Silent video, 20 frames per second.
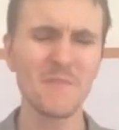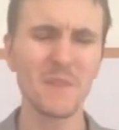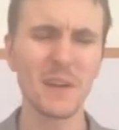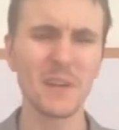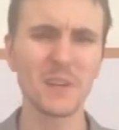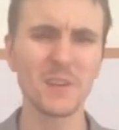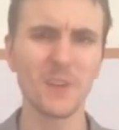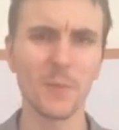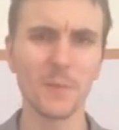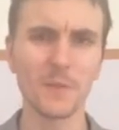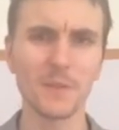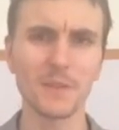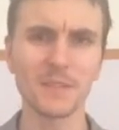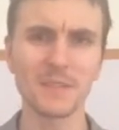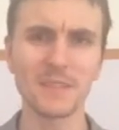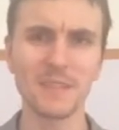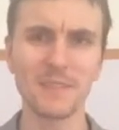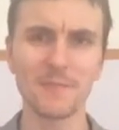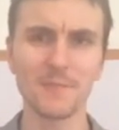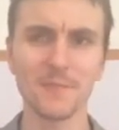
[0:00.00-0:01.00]
very common
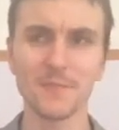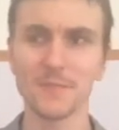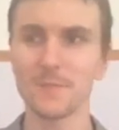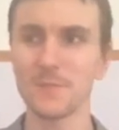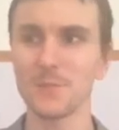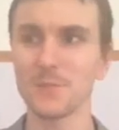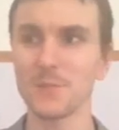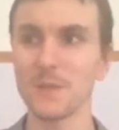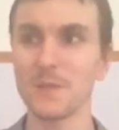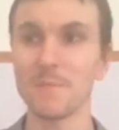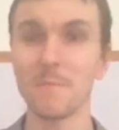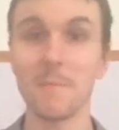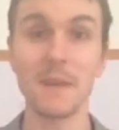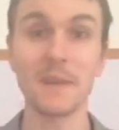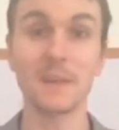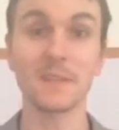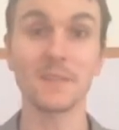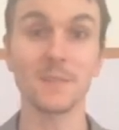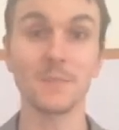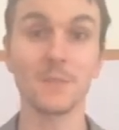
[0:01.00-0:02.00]
difference between
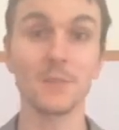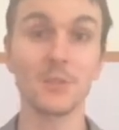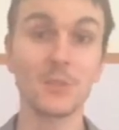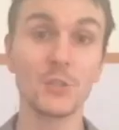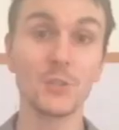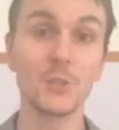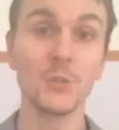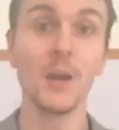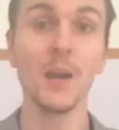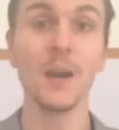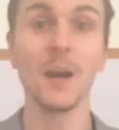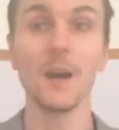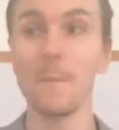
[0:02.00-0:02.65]
make someone do